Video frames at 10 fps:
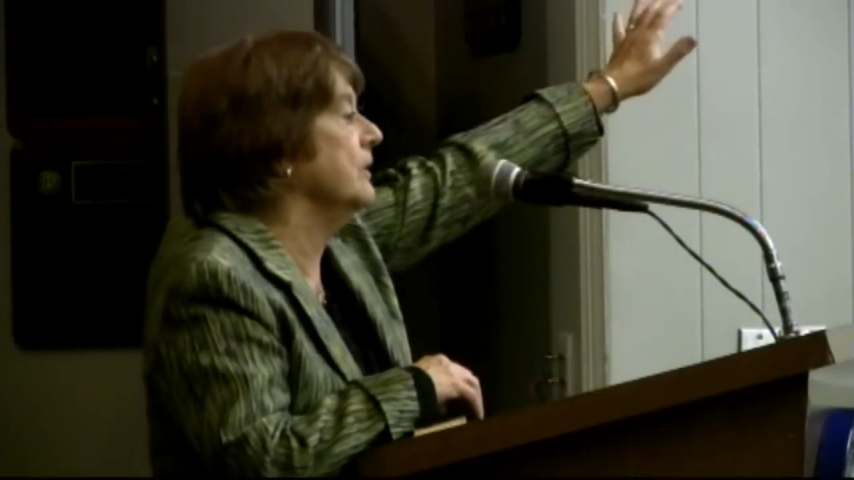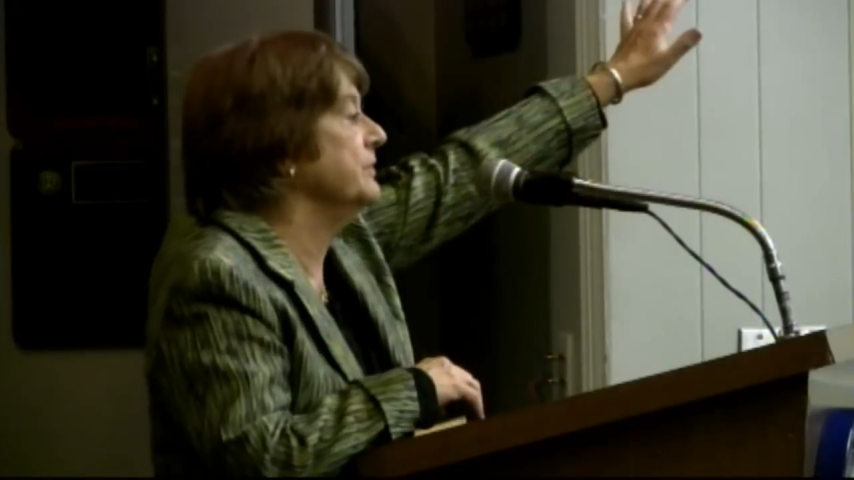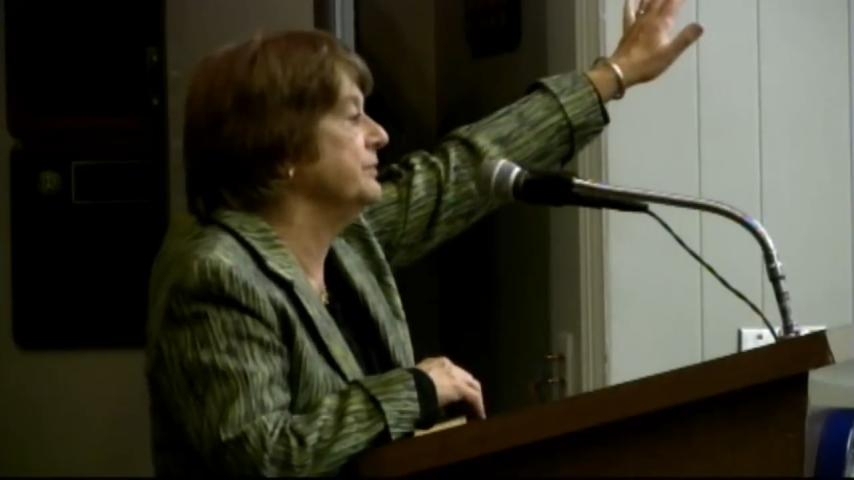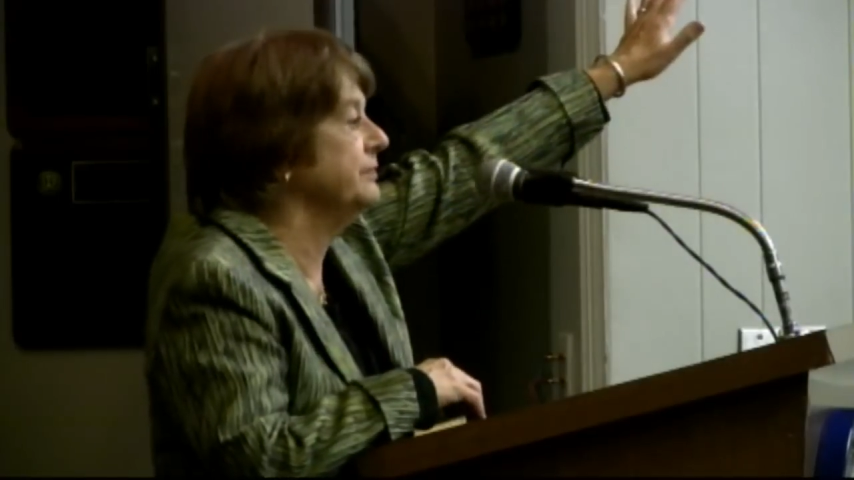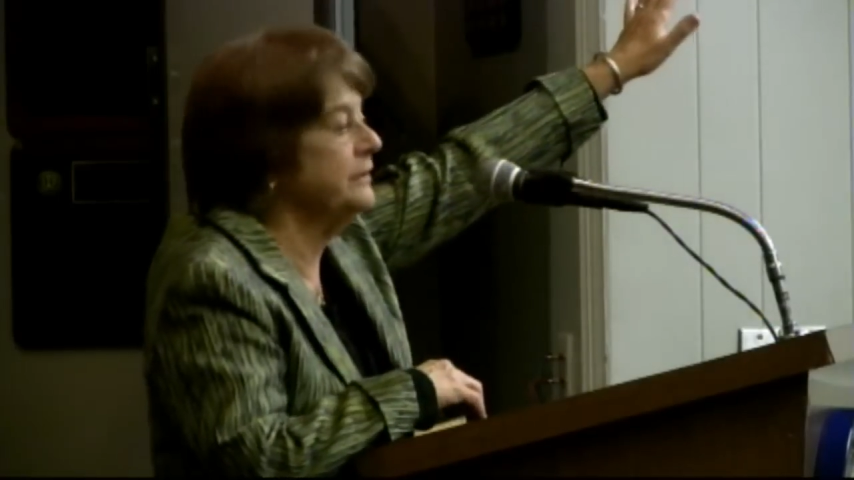
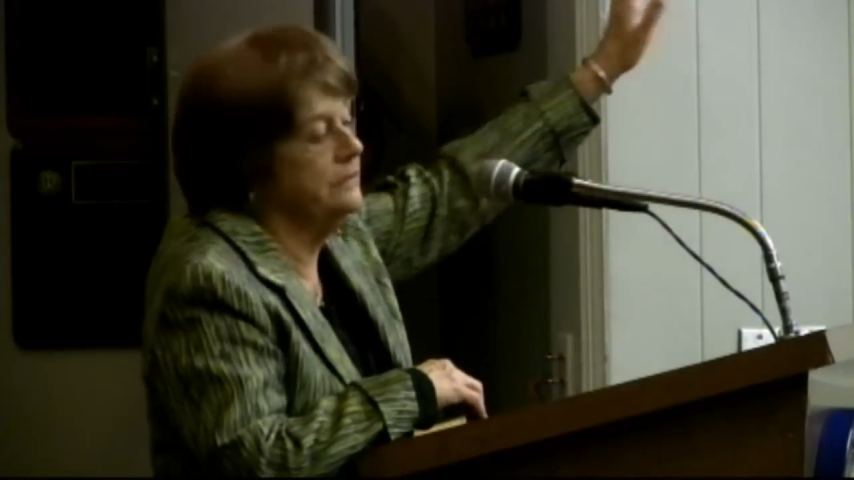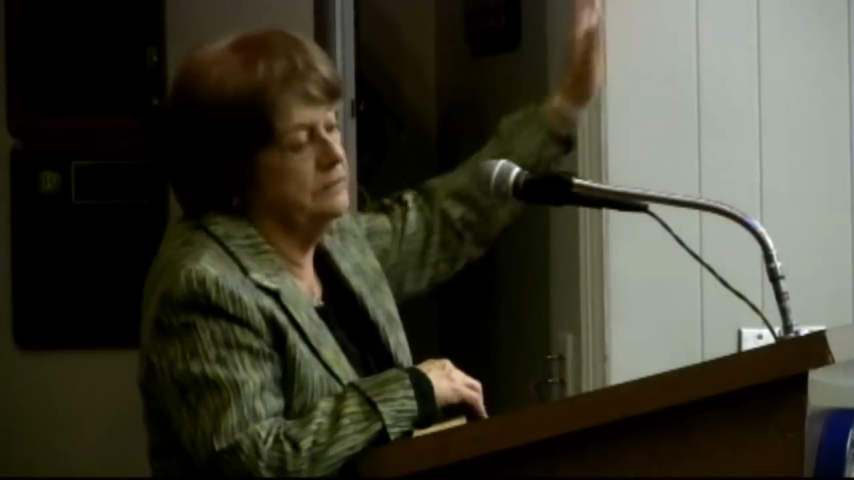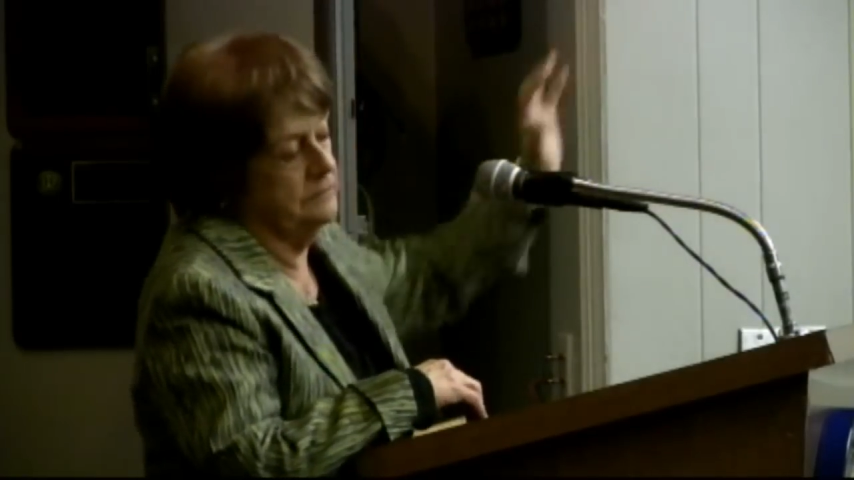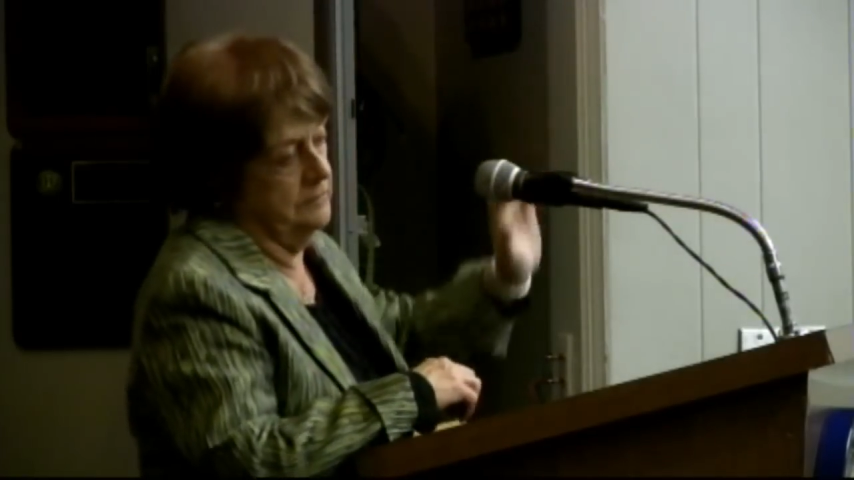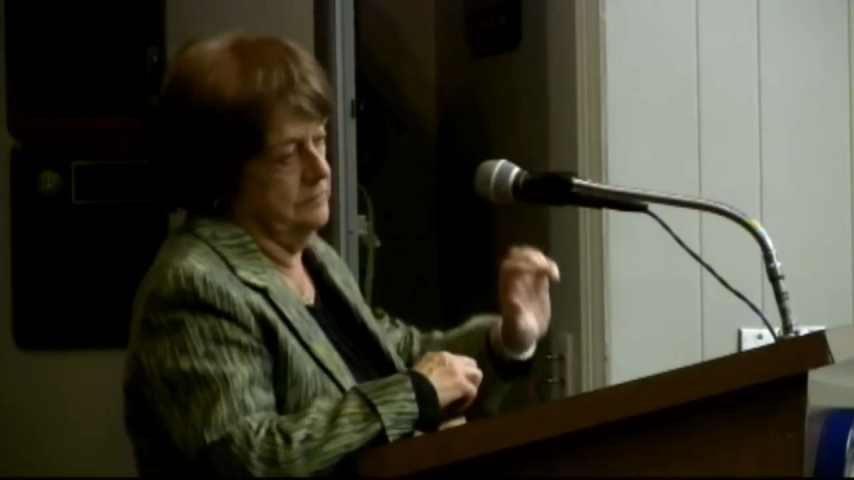off
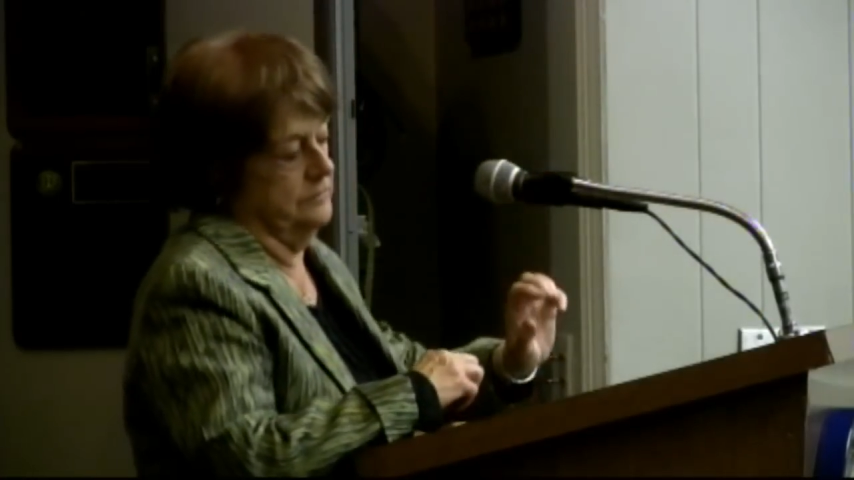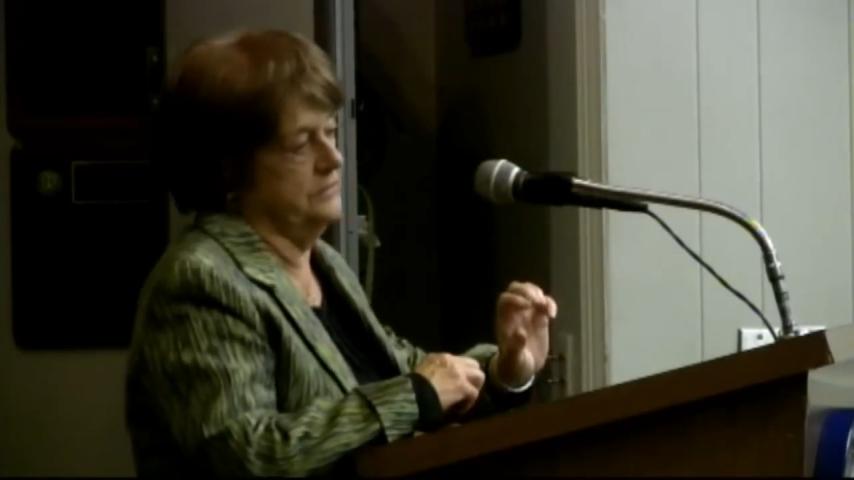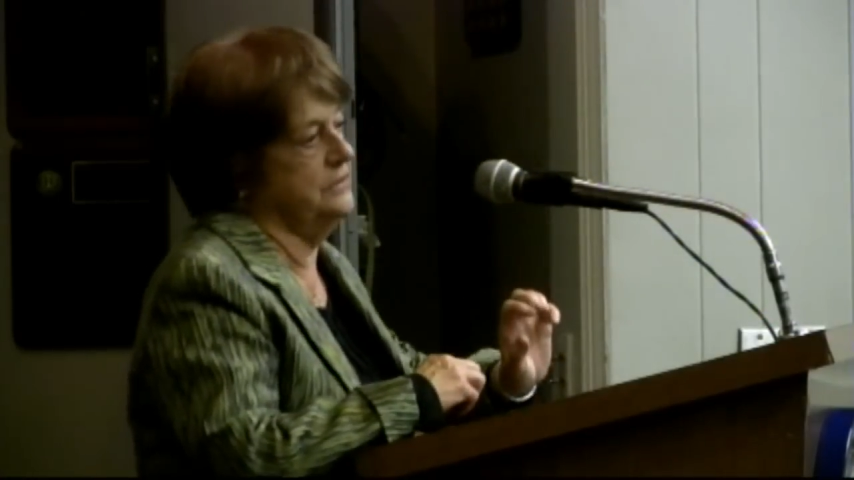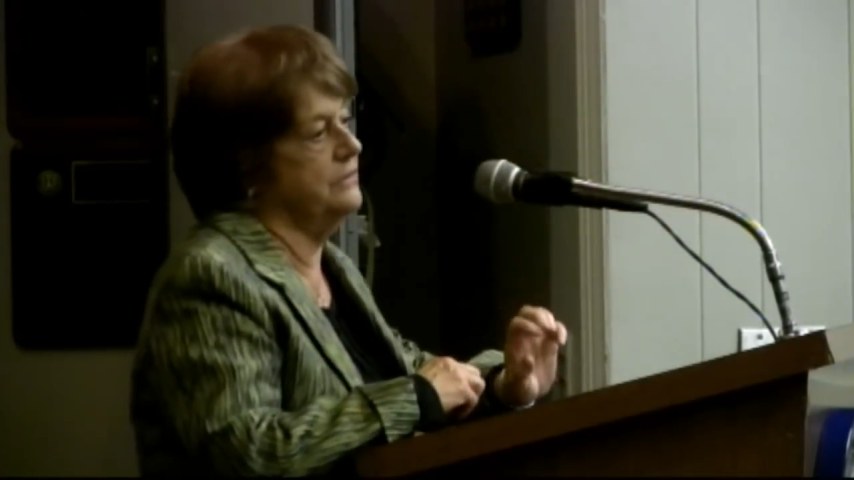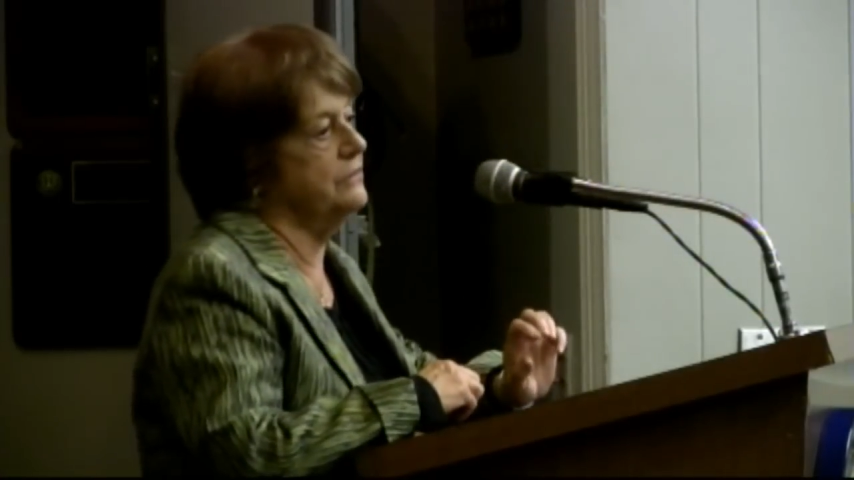to